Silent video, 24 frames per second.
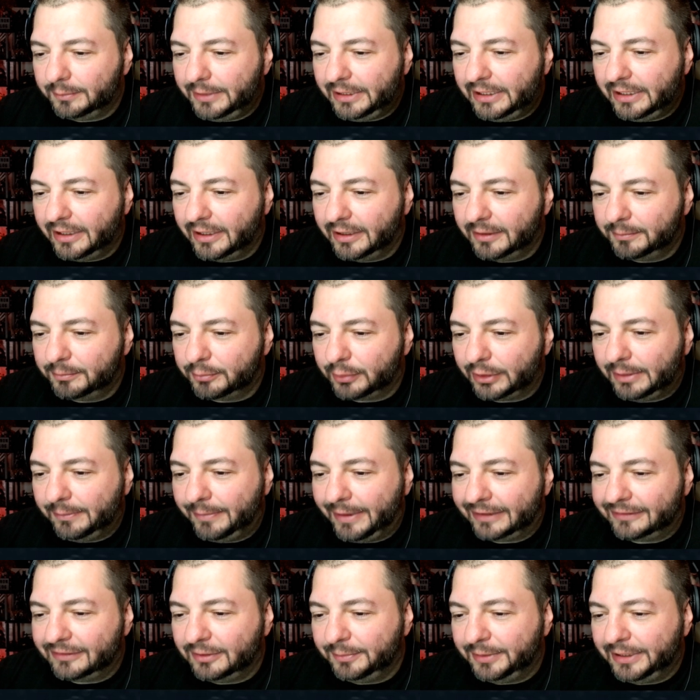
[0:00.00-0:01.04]
me uh, bring it
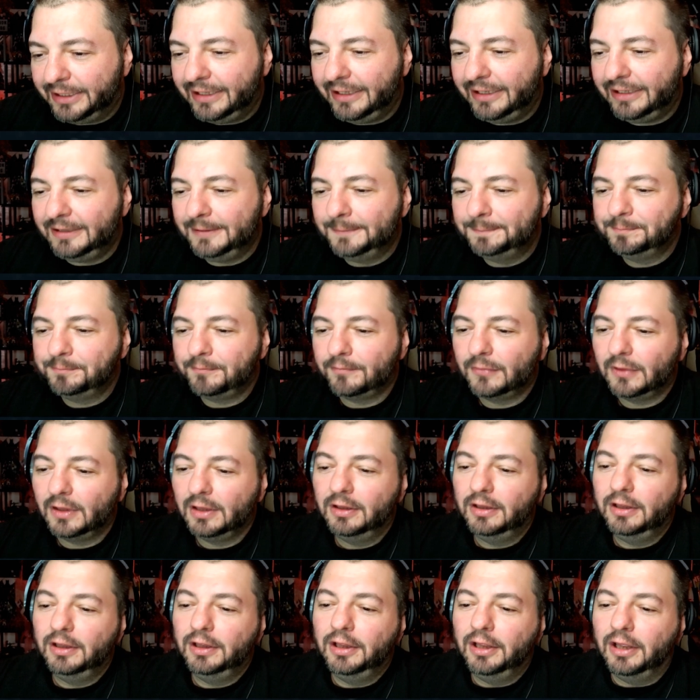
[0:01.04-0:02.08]
back to the beginning.
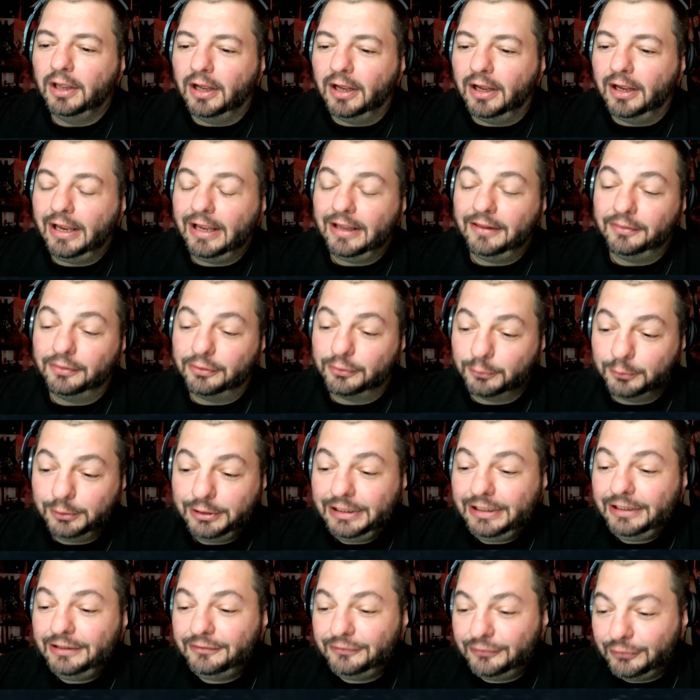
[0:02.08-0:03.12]
Uh, and
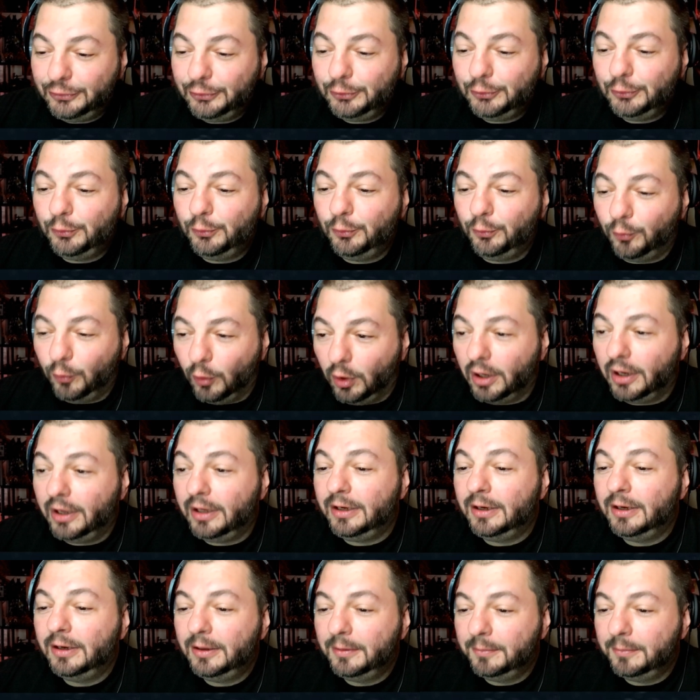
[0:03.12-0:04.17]
three, two, one,